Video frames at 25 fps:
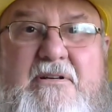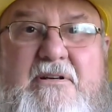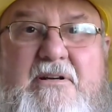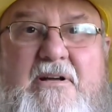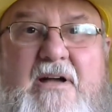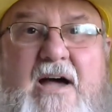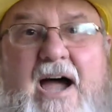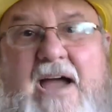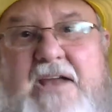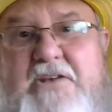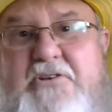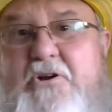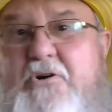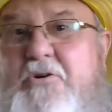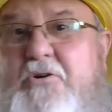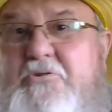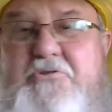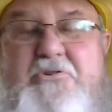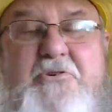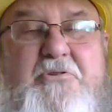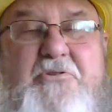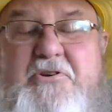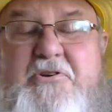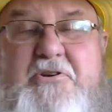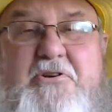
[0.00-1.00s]
I don't
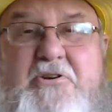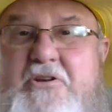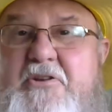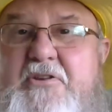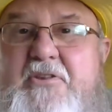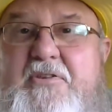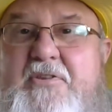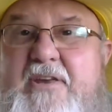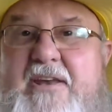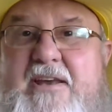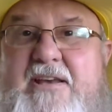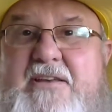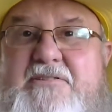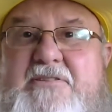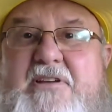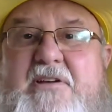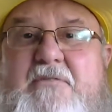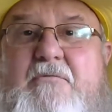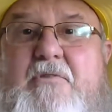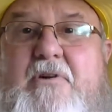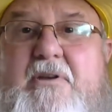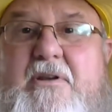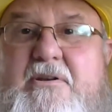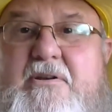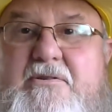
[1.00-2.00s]
do the good things I
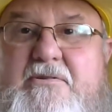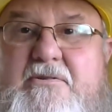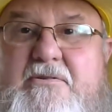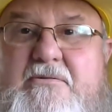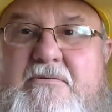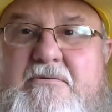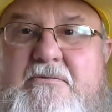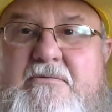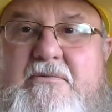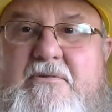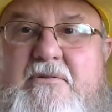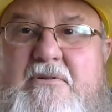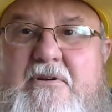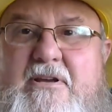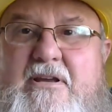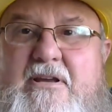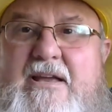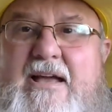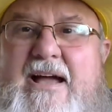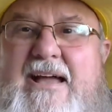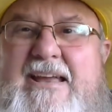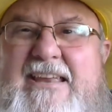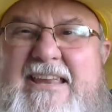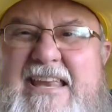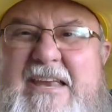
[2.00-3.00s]
want to do.
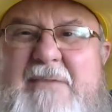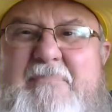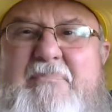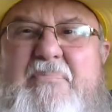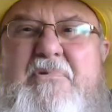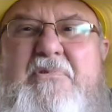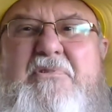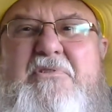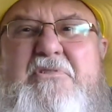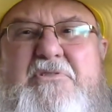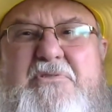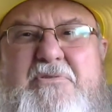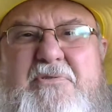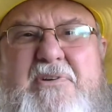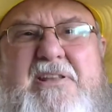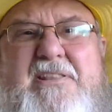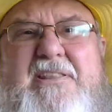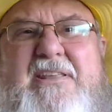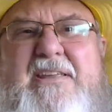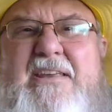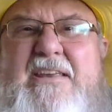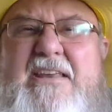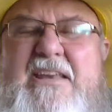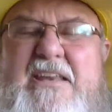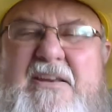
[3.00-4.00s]
I keep on doing
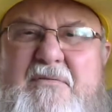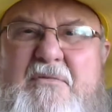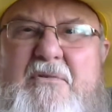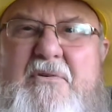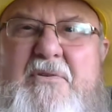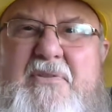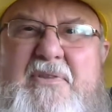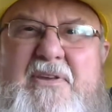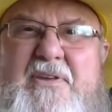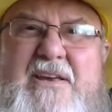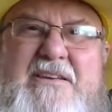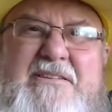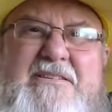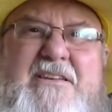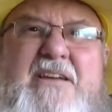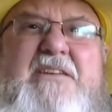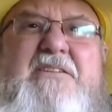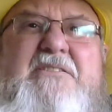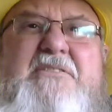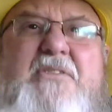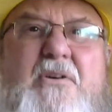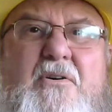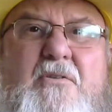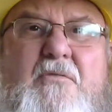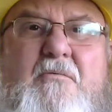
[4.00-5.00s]
the evil things I
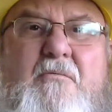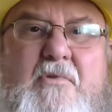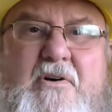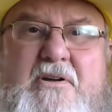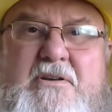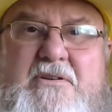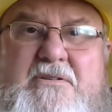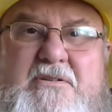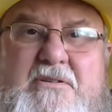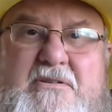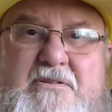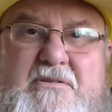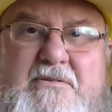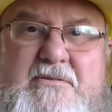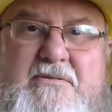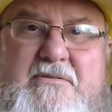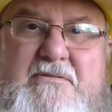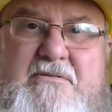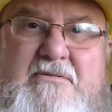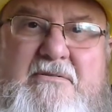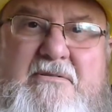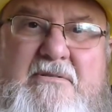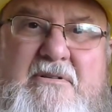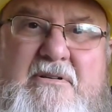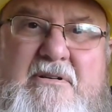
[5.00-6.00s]
don't want to do.
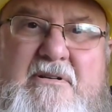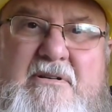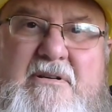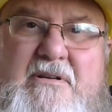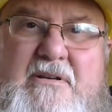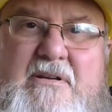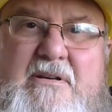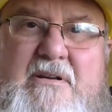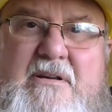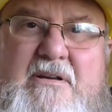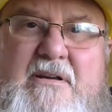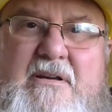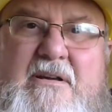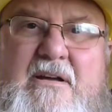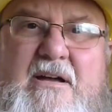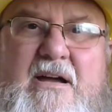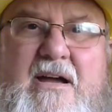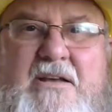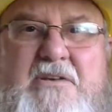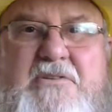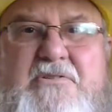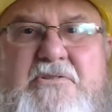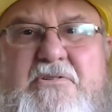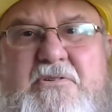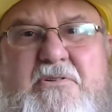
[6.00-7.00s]

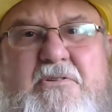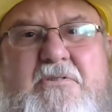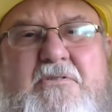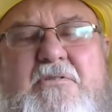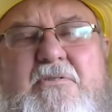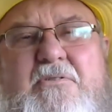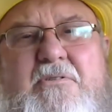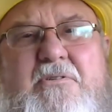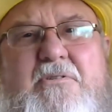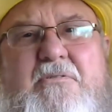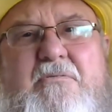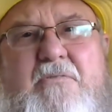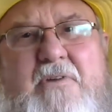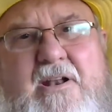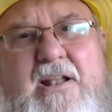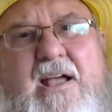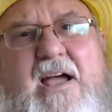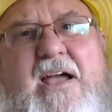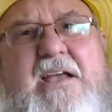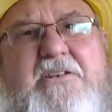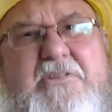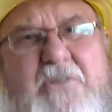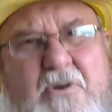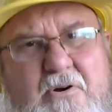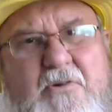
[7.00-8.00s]
I do what
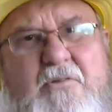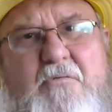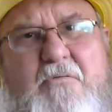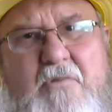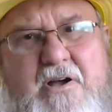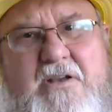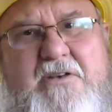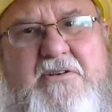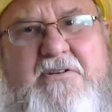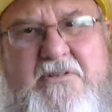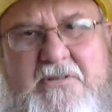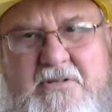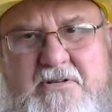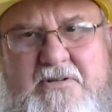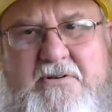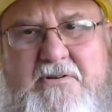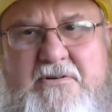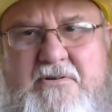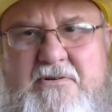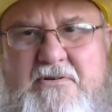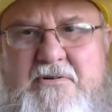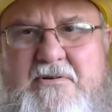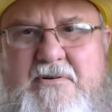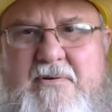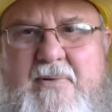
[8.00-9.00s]
I don't want to
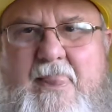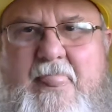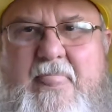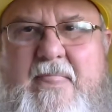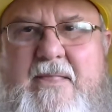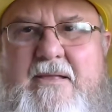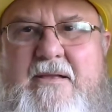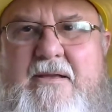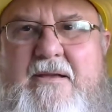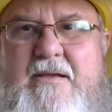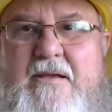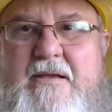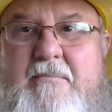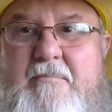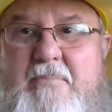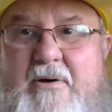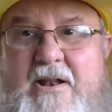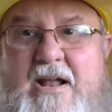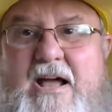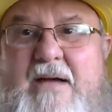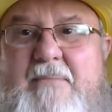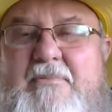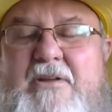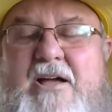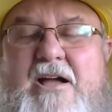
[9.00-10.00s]
do, but
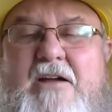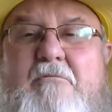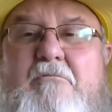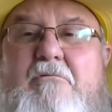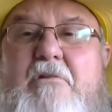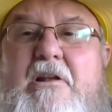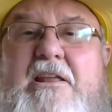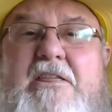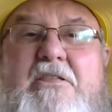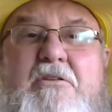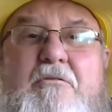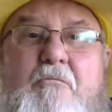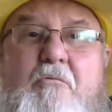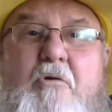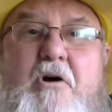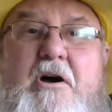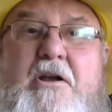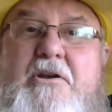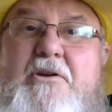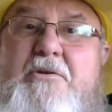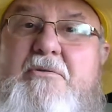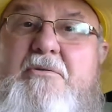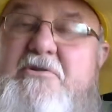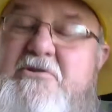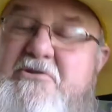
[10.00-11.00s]
I'm not really the one
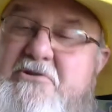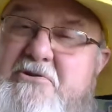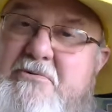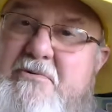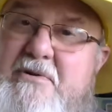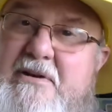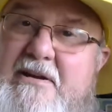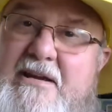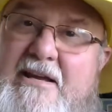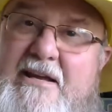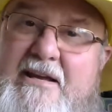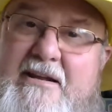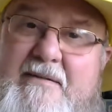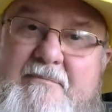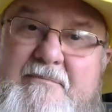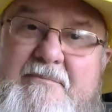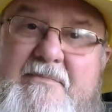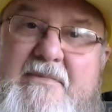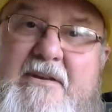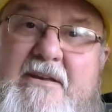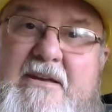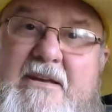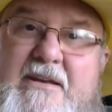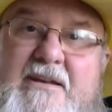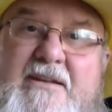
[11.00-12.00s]
who is doing it.
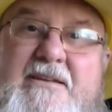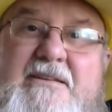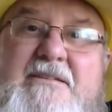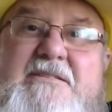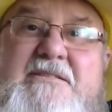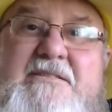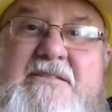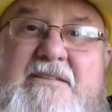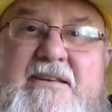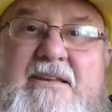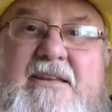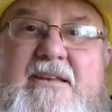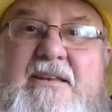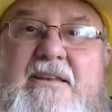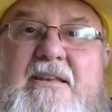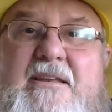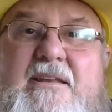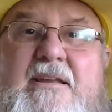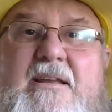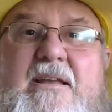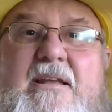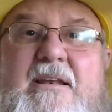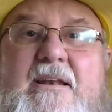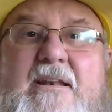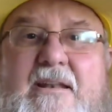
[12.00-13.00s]
It is sin
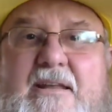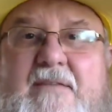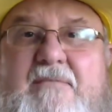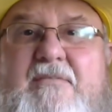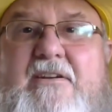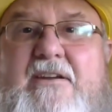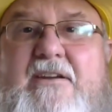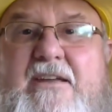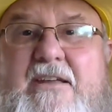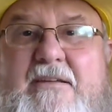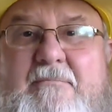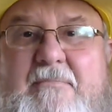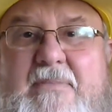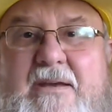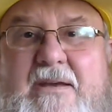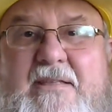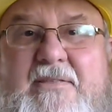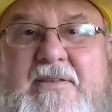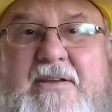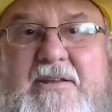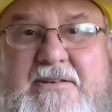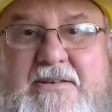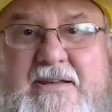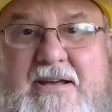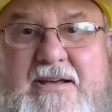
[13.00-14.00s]
living in me
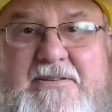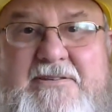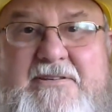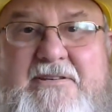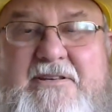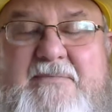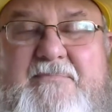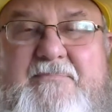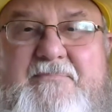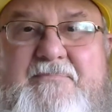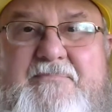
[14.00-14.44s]
that does it.